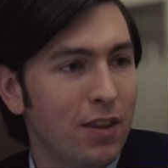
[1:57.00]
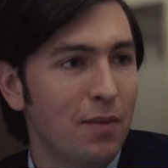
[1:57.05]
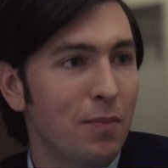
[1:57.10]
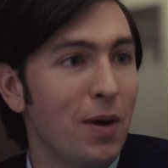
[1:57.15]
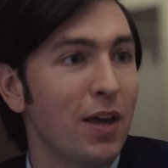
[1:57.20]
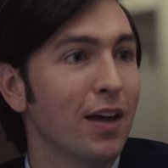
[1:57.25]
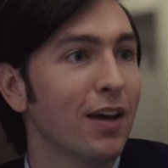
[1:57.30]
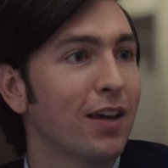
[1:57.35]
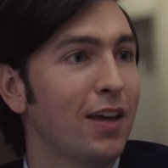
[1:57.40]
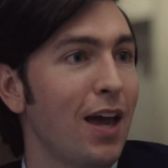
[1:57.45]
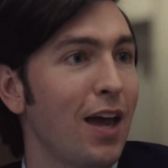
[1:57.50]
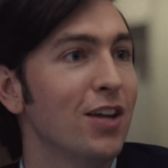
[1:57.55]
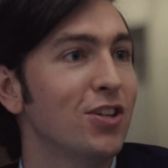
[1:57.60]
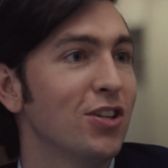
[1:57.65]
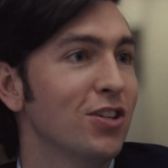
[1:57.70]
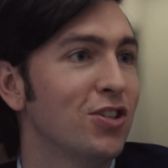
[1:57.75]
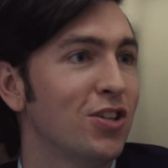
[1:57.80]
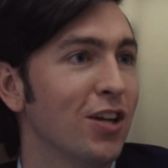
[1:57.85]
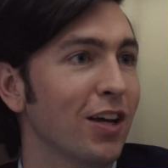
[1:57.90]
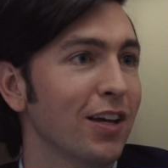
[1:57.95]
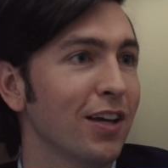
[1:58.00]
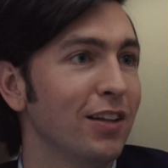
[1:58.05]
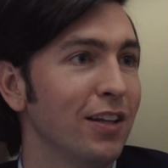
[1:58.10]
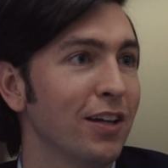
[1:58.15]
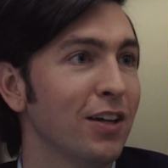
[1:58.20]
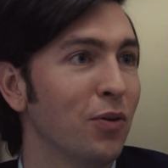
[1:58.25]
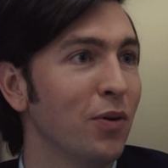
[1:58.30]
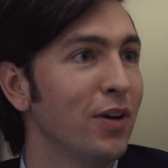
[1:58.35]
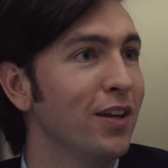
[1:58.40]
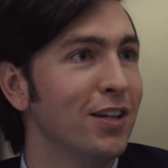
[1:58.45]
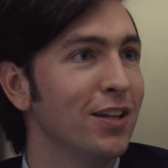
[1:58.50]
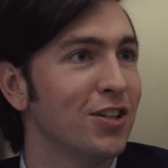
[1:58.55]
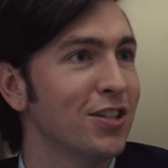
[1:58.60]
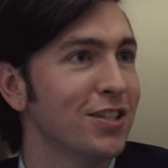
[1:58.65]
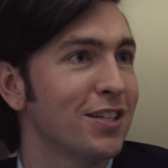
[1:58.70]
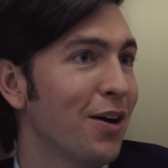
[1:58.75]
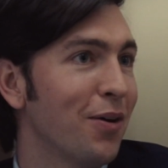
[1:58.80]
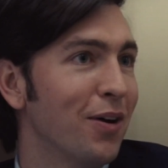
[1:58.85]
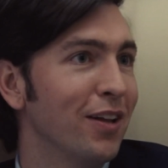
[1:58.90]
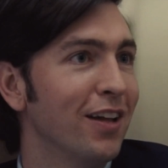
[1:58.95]
They make a Cajun chicken linguine
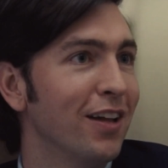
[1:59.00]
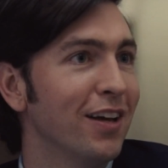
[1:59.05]
just how I